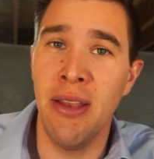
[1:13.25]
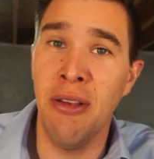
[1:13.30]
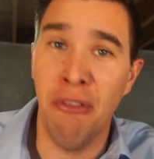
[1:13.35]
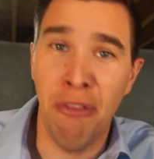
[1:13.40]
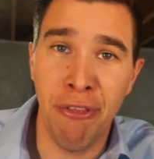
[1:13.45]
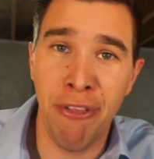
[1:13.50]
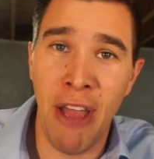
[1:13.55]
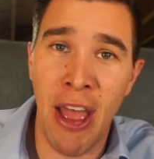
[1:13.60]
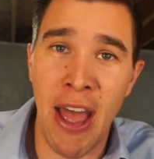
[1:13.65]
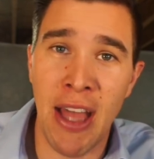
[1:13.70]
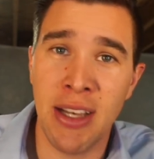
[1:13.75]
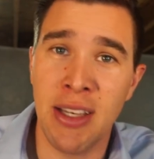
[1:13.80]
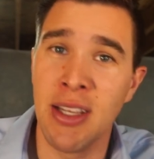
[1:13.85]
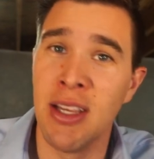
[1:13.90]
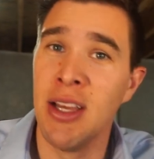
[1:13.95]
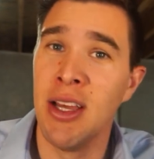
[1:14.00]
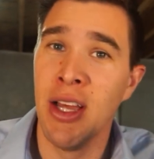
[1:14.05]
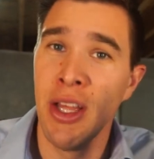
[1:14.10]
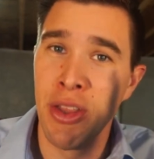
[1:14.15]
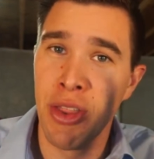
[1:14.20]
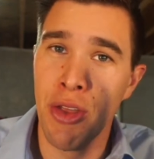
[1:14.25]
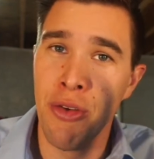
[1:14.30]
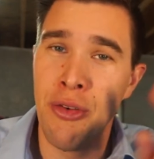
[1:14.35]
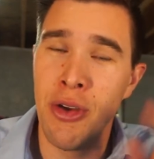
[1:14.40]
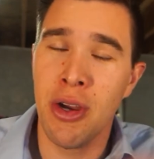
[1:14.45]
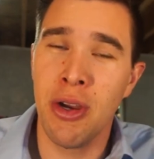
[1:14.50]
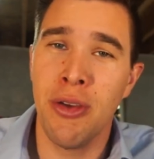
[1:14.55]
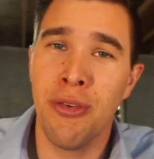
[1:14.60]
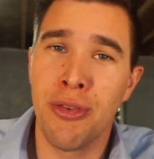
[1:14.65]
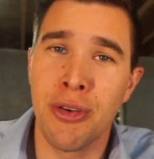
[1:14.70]
In fact, the
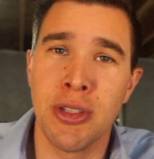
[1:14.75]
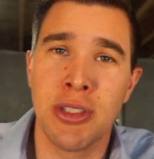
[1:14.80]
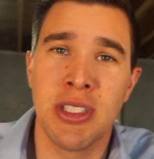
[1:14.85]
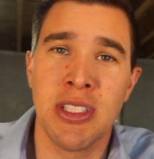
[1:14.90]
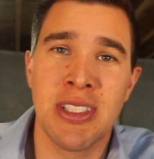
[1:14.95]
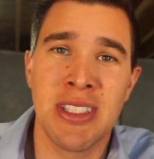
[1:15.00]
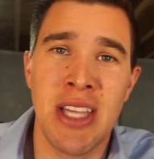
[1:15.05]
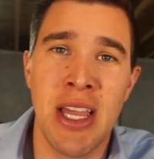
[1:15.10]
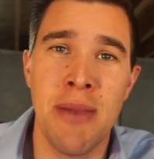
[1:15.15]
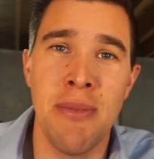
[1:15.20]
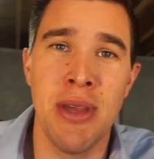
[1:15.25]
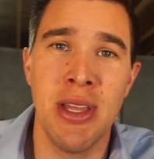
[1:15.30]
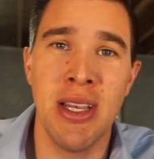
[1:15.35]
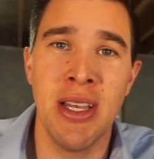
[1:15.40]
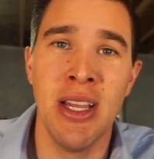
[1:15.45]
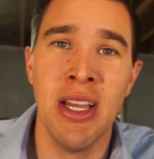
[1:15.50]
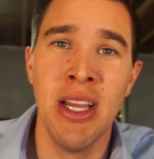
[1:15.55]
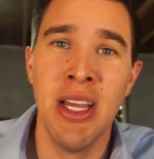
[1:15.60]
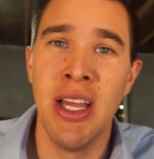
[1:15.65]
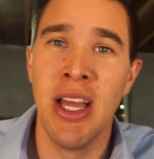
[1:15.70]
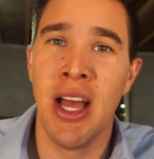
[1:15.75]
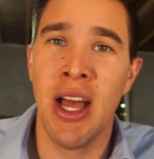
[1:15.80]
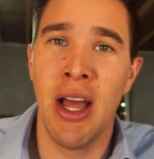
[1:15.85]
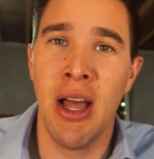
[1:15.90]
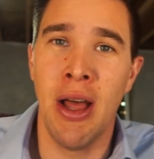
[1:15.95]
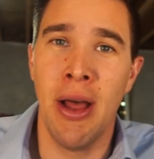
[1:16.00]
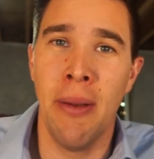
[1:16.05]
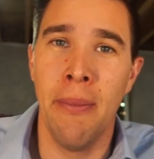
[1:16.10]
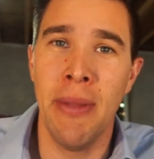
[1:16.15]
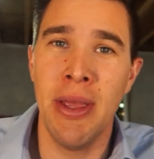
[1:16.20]
very first assignment
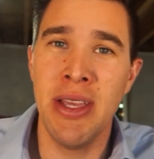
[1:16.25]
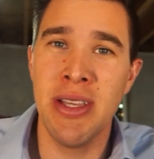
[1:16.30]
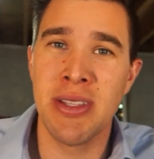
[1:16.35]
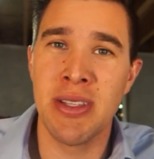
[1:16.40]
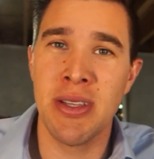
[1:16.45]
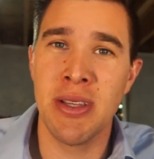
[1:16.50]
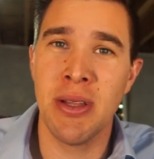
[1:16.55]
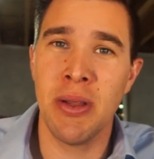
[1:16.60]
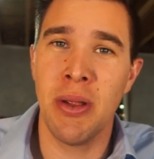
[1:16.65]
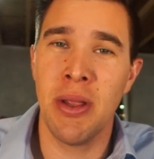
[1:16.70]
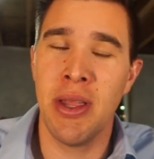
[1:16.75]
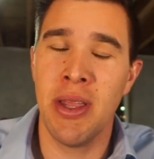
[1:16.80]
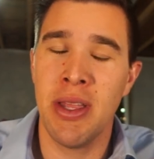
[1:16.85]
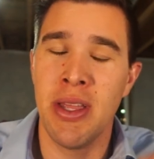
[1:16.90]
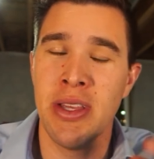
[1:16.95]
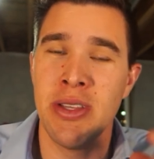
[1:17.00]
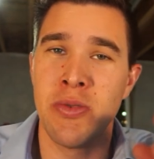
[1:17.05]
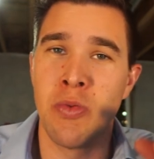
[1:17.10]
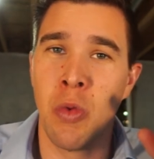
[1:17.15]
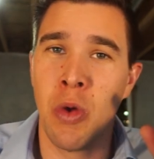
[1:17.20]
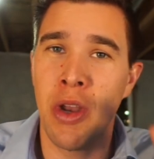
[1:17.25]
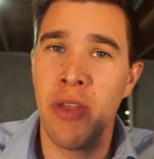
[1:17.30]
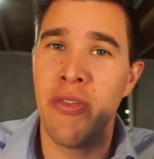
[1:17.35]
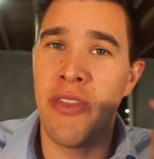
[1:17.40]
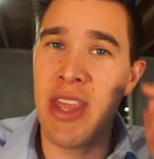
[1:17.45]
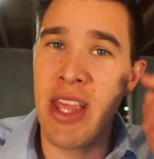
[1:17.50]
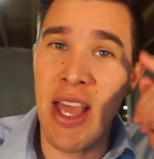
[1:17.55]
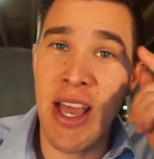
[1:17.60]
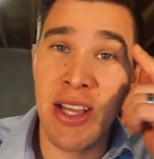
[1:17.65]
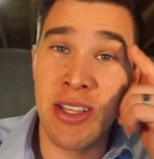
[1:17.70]
um, is is one of
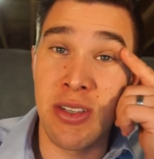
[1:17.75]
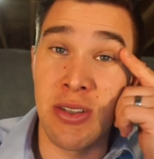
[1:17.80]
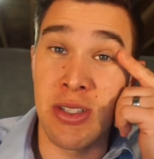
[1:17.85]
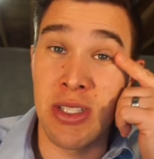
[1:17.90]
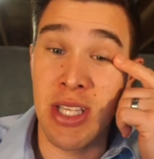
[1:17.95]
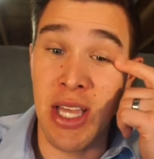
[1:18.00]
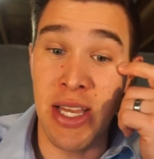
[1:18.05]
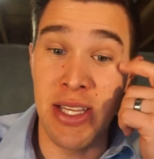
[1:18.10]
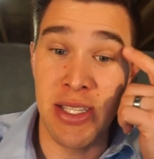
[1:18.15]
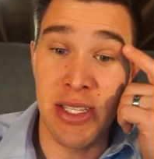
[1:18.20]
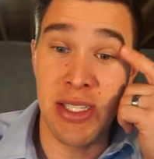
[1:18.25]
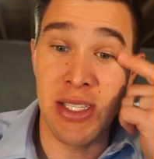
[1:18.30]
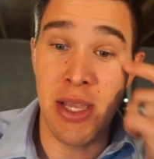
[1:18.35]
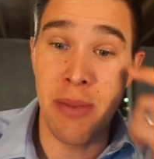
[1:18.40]
the exercises.